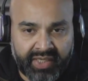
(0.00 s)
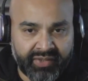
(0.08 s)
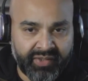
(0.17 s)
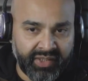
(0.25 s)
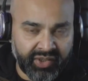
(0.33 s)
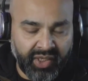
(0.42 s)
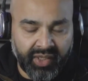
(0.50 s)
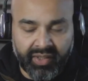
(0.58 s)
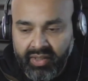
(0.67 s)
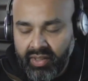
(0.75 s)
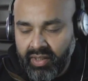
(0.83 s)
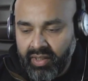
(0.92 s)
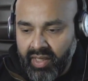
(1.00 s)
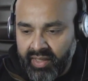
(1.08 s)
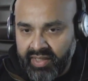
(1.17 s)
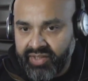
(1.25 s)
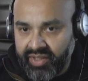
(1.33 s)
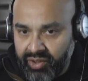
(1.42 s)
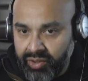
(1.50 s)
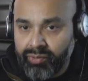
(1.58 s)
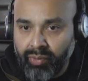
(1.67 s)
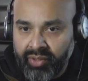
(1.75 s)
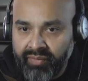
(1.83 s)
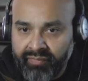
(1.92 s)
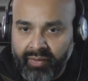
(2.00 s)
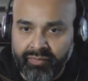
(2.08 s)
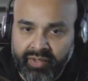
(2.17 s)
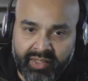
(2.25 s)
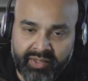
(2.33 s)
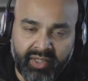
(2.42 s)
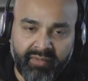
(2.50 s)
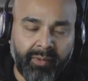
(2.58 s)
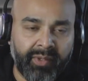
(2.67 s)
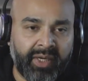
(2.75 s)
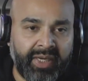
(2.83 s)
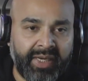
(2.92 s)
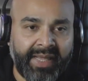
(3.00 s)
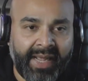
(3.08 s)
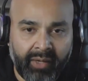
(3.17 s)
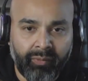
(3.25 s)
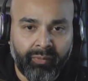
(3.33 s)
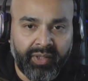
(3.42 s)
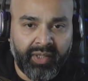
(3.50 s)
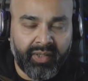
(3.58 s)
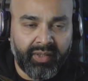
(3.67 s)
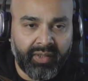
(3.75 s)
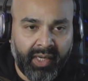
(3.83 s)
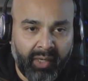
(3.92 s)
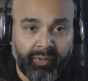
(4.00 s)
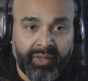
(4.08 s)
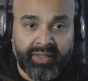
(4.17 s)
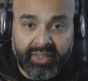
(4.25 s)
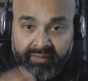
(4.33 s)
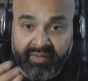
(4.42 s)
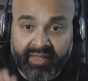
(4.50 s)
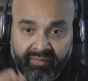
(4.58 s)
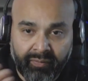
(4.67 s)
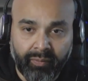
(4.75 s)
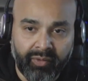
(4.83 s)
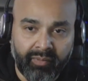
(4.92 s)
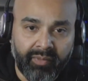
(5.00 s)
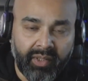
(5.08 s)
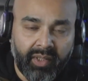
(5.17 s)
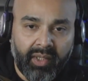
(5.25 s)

gets things done. And as they use RocketPhone, they can see very clearly how we can deliver that for them.